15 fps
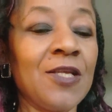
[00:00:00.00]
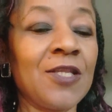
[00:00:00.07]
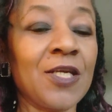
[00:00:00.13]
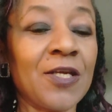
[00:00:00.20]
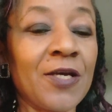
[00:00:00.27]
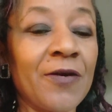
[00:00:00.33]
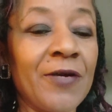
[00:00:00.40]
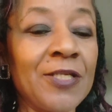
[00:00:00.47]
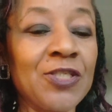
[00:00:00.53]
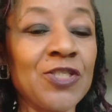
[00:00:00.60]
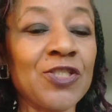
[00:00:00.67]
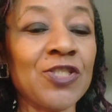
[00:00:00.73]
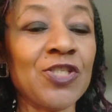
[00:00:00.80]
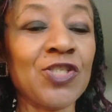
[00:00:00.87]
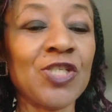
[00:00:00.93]
the courage
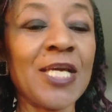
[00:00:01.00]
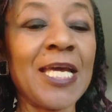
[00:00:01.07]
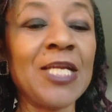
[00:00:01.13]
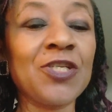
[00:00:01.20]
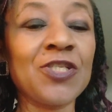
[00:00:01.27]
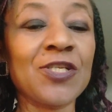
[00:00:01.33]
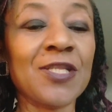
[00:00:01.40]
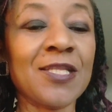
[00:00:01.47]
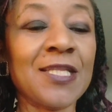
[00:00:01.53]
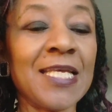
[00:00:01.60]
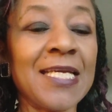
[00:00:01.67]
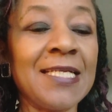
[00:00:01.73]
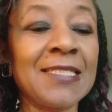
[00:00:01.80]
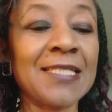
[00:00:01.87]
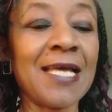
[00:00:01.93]
to change the
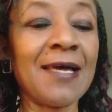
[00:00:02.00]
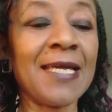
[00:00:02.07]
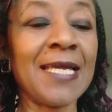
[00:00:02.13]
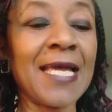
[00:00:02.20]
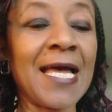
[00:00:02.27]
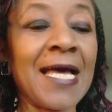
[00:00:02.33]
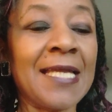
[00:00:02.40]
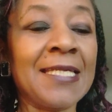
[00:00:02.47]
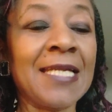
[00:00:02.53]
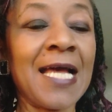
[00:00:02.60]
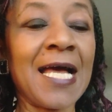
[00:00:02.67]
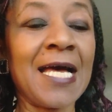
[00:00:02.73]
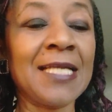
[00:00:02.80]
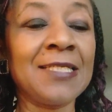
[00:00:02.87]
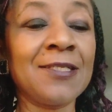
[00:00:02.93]
things I can,
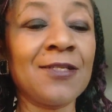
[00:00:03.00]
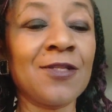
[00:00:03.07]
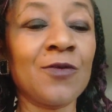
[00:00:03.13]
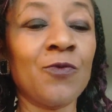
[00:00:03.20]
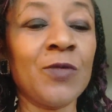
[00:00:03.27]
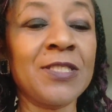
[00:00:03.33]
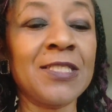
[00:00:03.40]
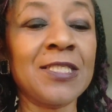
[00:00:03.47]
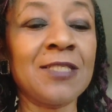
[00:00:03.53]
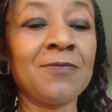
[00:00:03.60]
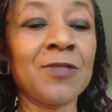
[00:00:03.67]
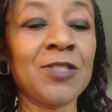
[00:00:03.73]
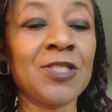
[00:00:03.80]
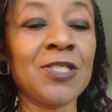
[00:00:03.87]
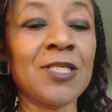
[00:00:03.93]
and the
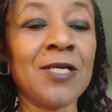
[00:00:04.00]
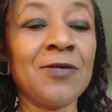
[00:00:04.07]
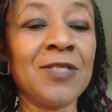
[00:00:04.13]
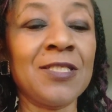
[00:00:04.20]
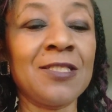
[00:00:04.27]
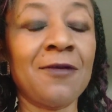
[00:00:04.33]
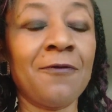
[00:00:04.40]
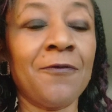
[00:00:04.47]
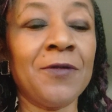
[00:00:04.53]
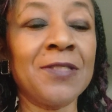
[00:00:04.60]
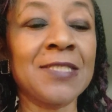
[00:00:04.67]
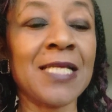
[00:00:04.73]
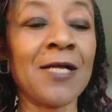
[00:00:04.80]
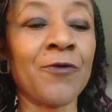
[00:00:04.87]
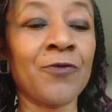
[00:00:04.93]
wisdom to know the
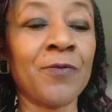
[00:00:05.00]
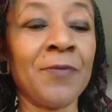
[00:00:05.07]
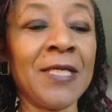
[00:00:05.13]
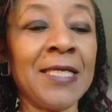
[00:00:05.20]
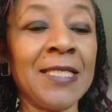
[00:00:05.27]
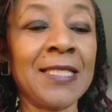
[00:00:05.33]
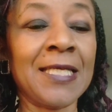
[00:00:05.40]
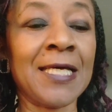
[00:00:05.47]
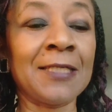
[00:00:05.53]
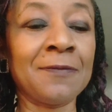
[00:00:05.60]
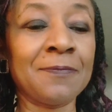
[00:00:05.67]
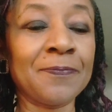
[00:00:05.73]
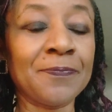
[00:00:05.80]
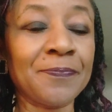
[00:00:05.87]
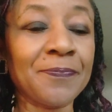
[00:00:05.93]
difference. I'll repeat that.
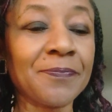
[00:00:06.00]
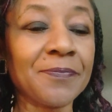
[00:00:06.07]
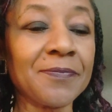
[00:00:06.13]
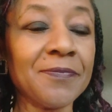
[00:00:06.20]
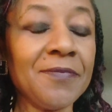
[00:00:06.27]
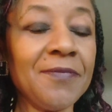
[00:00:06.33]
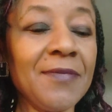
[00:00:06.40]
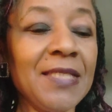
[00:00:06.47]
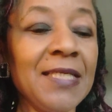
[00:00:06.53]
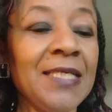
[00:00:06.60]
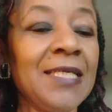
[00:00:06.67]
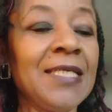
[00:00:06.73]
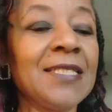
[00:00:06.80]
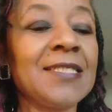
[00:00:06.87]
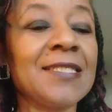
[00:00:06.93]

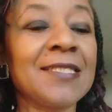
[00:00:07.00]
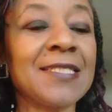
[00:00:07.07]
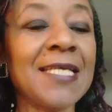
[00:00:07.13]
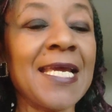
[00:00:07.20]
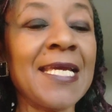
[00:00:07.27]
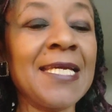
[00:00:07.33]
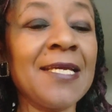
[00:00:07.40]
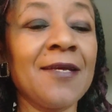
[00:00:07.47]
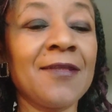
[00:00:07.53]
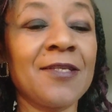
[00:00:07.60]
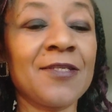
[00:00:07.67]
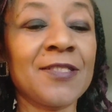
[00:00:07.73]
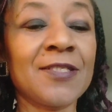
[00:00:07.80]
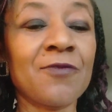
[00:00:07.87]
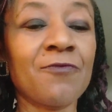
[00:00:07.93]
Say the
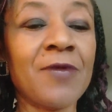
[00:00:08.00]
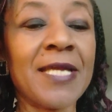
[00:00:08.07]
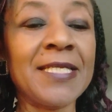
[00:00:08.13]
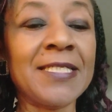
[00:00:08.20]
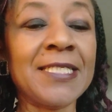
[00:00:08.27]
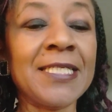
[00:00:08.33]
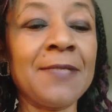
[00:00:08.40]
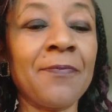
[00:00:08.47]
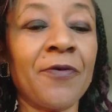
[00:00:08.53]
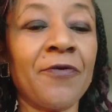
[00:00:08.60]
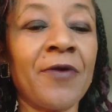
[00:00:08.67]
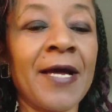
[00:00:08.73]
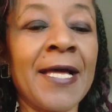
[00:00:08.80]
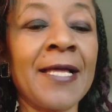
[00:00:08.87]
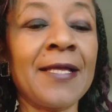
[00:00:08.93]
Serenity
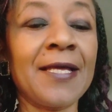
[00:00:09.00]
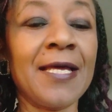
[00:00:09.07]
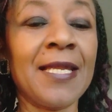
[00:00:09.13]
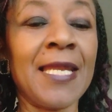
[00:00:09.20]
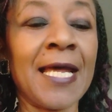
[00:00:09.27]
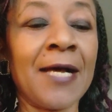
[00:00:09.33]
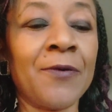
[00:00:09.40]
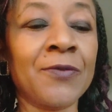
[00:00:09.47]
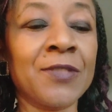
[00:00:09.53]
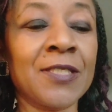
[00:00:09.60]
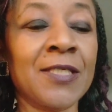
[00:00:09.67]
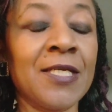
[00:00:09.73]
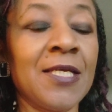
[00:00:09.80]
prayer aloud.